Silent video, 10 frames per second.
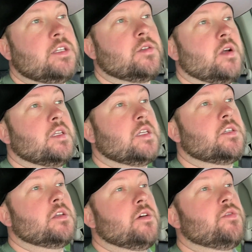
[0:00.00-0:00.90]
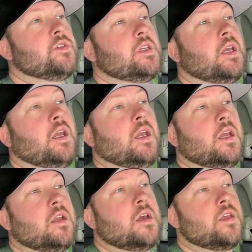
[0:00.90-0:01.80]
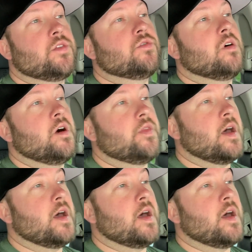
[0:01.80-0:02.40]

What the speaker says: so I ditched those and I threw on